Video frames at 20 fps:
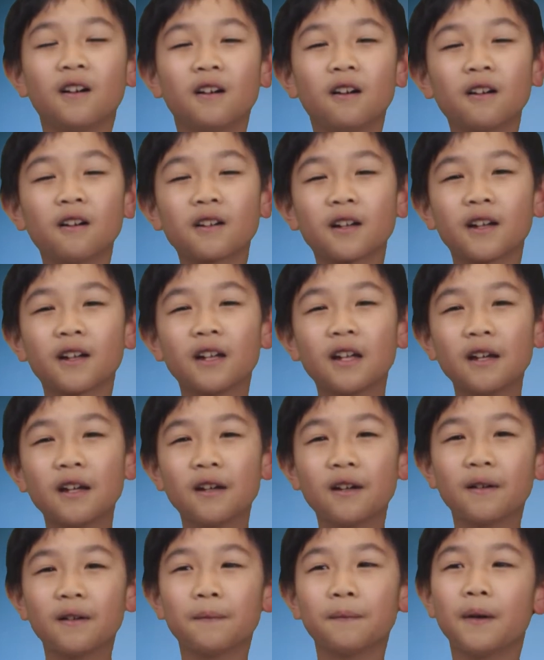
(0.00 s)
Okay.
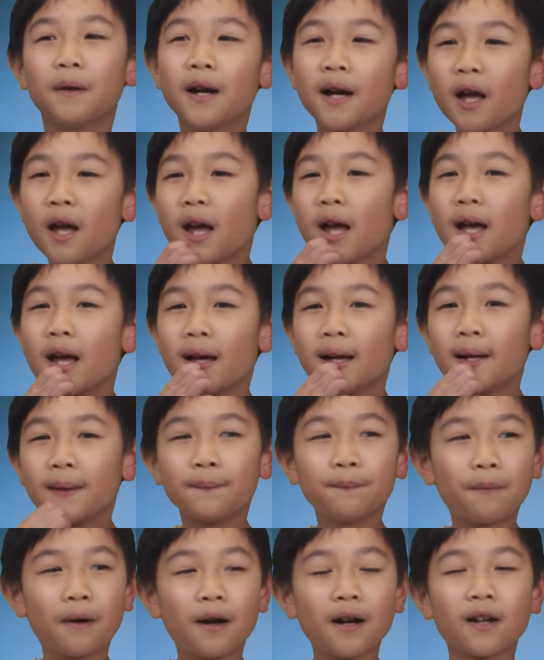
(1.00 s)

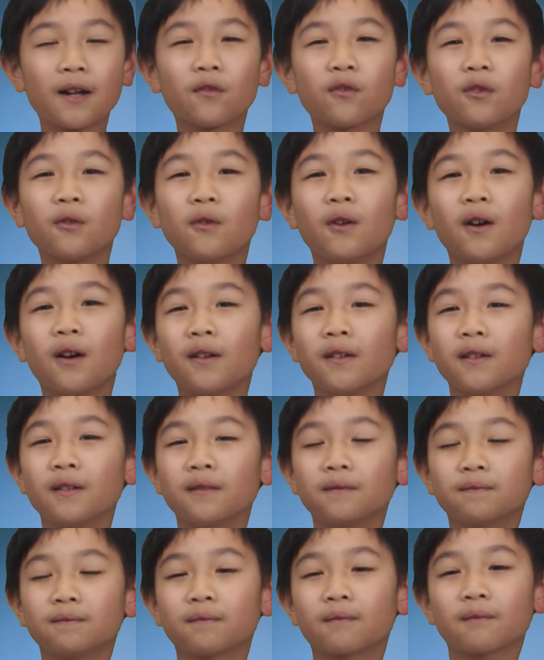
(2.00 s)
Bye everyone.
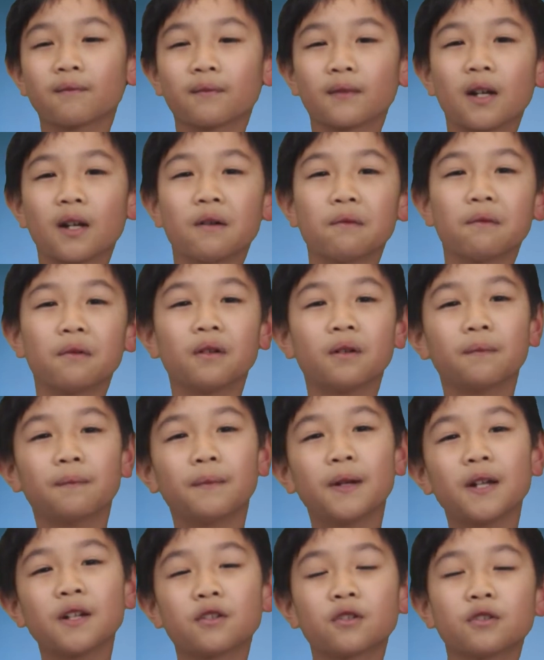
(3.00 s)

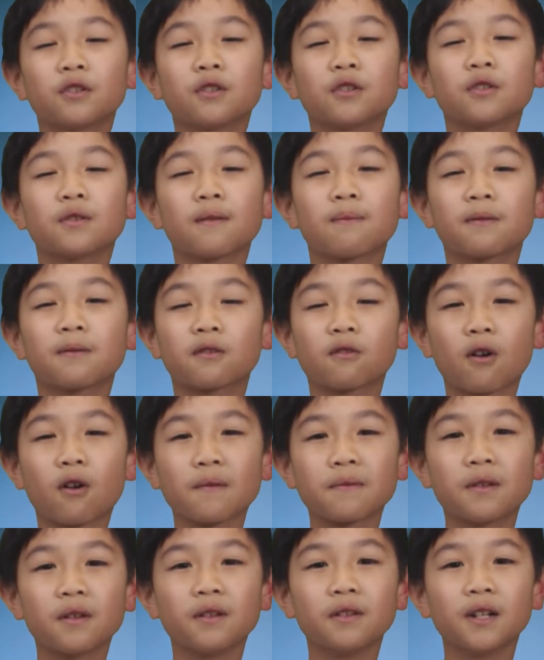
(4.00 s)
Make sure to
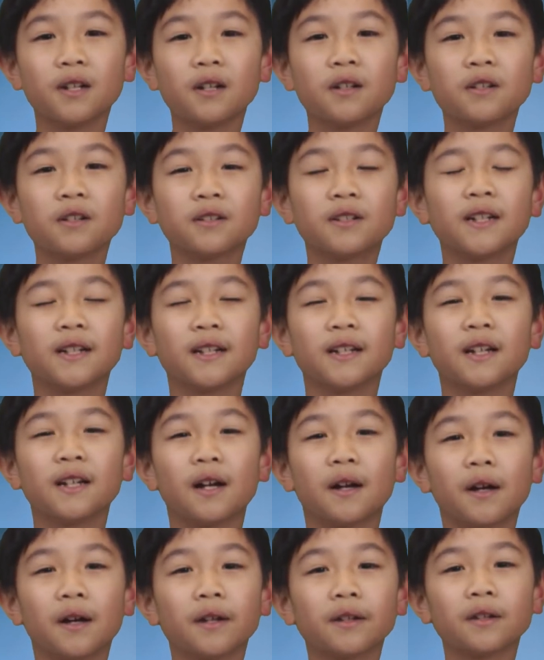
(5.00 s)
subscribe to NinjaT
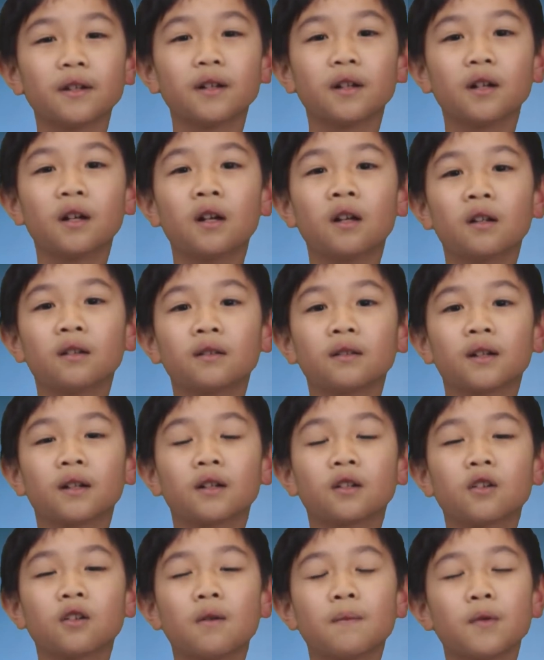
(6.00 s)

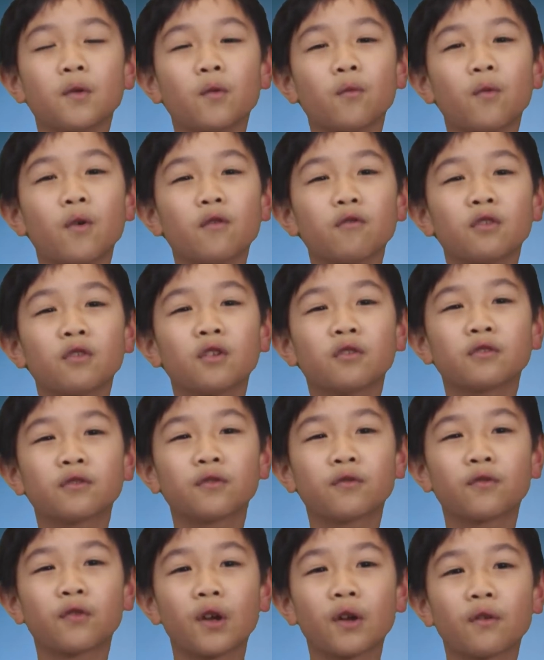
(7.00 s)
and comment what your
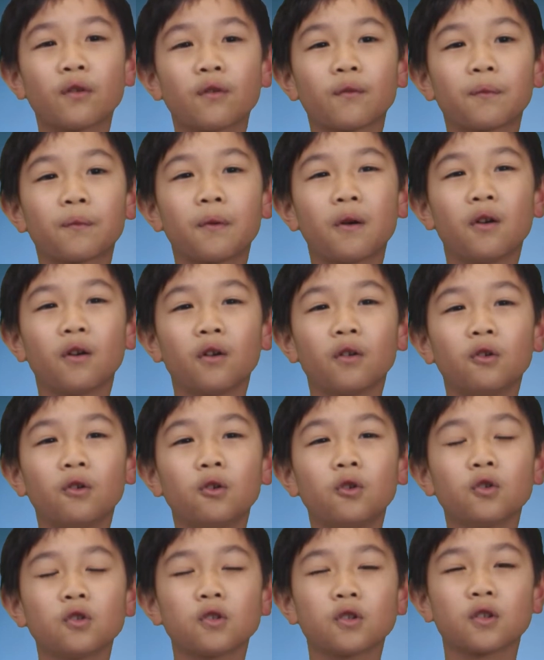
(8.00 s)
favourite part.
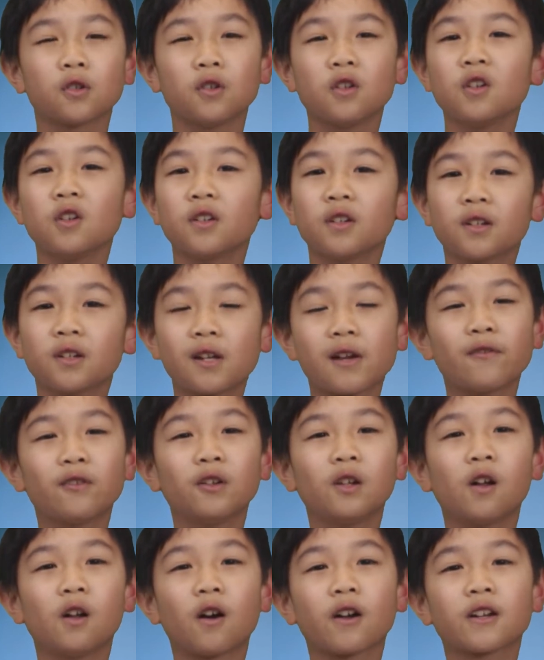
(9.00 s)
Also, give
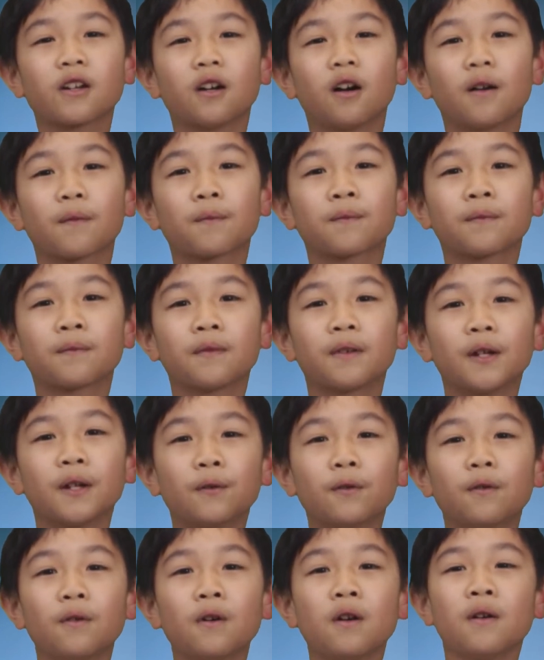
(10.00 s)
a like up. It
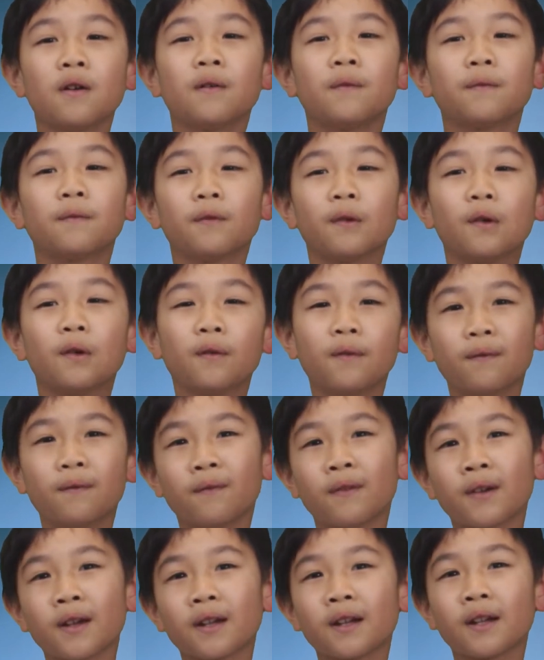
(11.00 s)
will
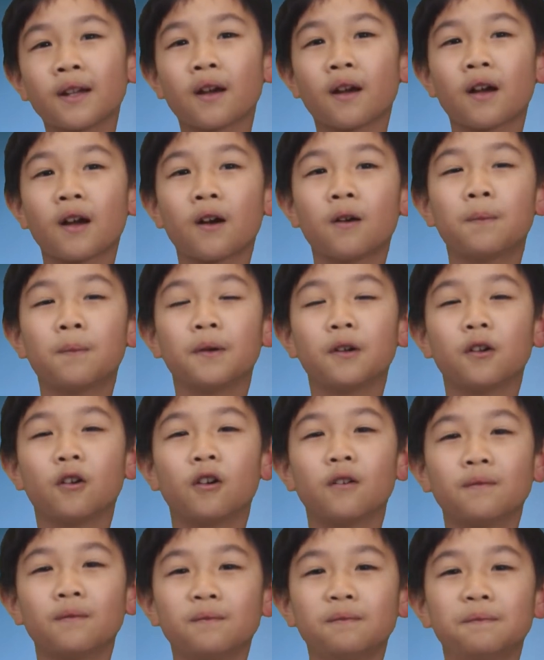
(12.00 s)
really help a
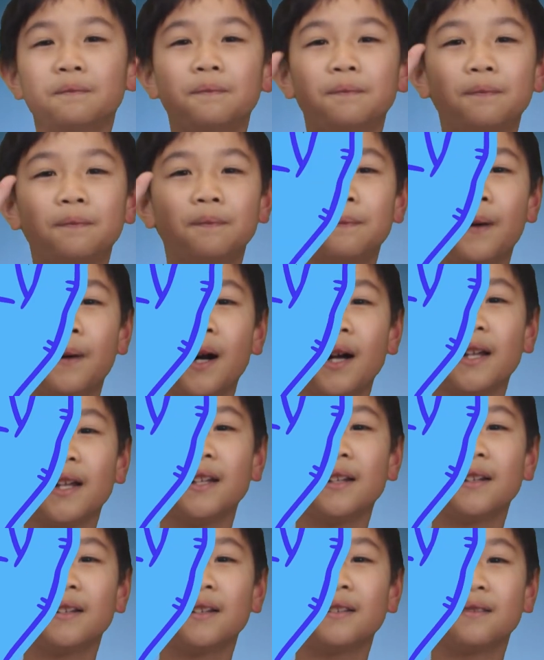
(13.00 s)
lot.
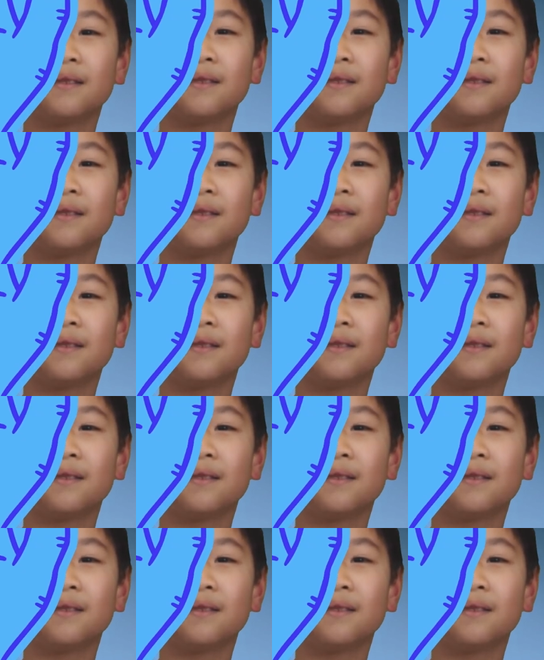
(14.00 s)
Bye.